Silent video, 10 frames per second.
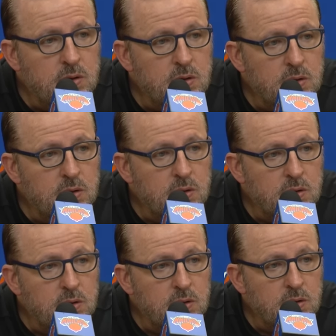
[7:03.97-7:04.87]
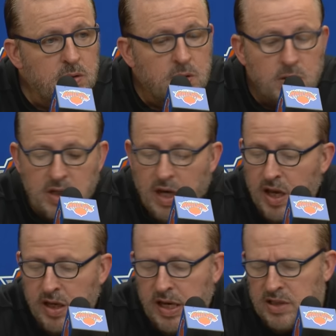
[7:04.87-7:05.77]
but scoring?
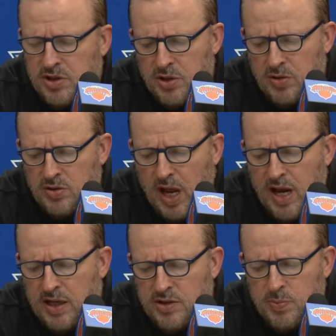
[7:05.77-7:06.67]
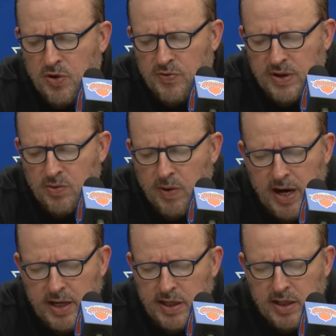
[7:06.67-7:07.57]
Yeah, it's huge. He's moving
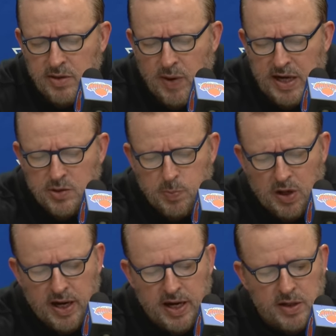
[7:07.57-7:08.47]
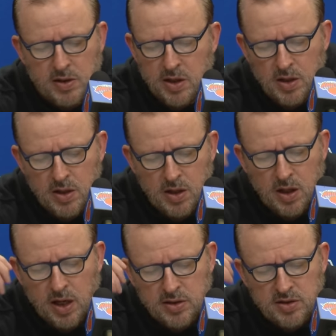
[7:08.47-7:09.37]
great. In the way he's playing,
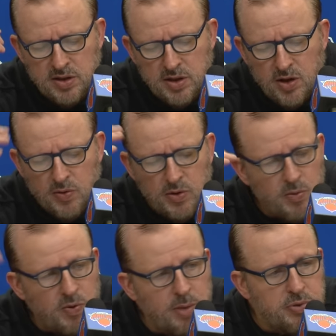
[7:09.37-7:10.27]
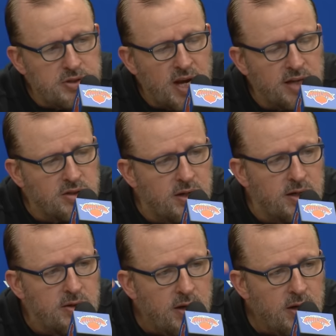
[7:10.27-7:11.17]
it's, you know, the rim
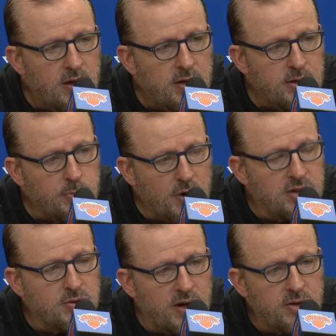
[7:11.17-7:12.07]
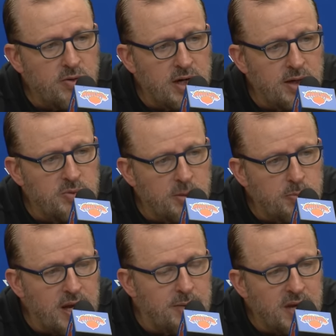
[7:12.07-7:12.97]
protection, the pressure on the rim, the
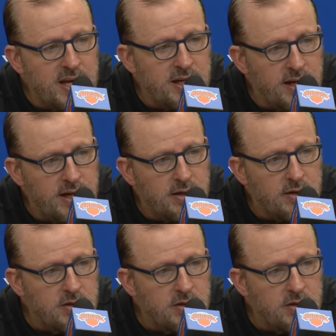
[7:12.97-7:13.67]
playmaking,